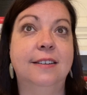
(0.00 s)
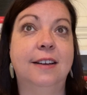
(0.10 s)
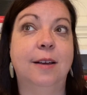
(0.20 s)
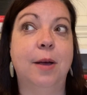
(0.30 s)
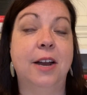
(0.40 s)

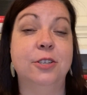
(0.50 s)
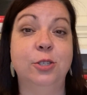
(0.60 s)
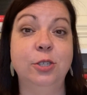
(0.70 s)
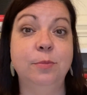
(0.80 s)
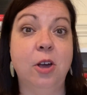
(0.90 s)
on a
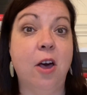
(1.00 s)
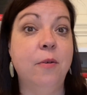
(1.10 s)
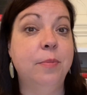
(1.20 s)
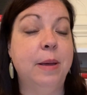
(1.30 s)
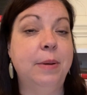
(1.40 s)
Zoom
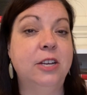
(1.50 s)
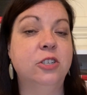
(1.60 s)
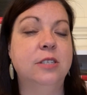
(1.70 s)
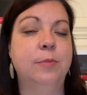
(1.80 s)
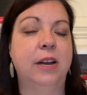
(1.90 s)
call with my
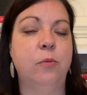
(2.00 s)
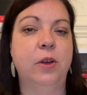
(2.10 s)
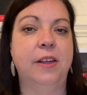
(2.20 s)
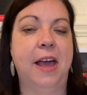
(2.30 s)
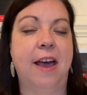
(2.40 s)
patrons, but it
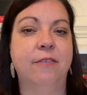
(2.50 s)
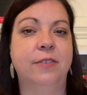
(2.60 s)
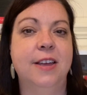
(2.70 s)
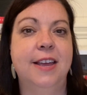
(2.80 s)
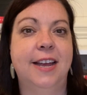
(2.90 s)
will
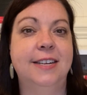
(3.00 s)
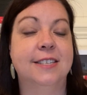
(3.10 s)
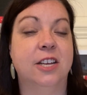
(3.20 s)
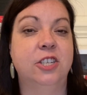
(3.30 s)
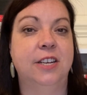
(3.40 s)
have a
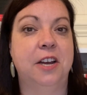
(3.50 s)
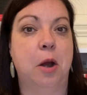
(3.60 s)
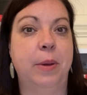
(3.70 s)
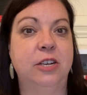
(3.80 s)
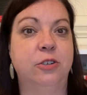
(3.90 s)
discussion in
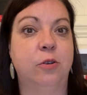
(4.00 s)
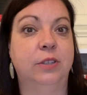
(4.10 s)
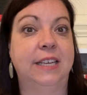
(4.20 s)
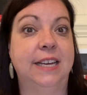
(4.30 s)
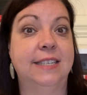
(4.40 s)
our patron
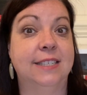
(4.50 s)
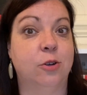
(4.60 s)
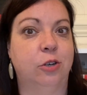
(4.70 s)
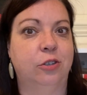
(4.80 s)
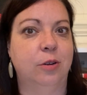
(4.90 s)
only
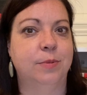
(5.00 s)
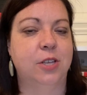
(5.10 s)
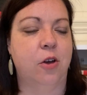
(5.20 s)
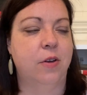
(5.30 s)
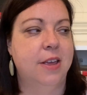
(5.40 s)
Discord group.
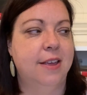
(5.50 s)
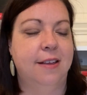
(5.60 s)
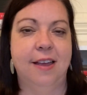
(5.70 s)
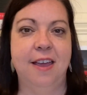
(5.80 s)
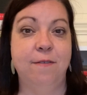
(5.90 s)
So
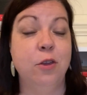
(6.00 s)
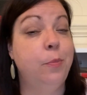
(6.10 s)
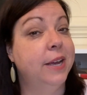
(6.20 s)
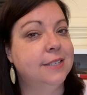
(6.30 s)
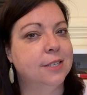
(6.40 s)
if you
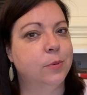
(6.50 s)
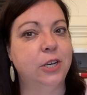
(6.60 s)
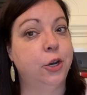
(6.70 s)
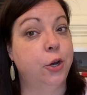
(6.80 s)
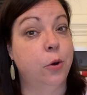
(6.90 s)
picked this
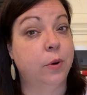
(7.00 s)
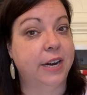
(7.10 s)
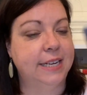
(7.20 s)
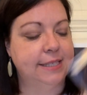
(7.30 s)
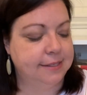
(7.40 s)
one, no
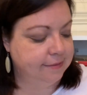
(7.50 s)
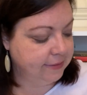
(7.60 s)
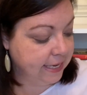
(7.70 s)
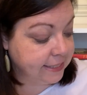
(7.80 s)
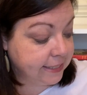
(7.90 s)
worries.
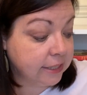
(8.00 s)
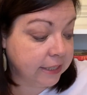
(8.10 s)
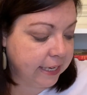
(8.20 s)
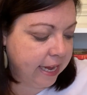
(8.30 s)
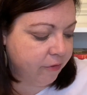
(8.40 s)
It's still
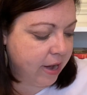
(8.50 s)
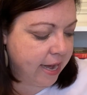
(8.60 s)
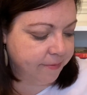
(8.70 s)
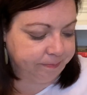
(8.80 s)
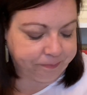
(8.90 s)
going to get
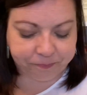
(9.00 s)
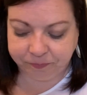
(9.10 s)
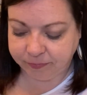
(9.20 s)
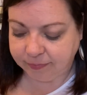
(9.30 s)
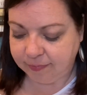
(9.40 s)
read.
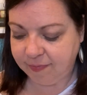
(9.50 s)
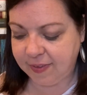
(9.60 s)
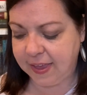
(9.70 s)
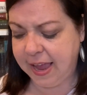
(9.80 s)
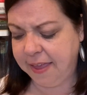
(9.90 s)

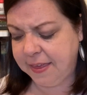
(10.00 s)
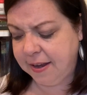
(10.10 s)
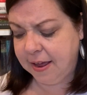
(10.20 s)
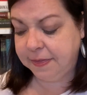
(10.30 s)
And then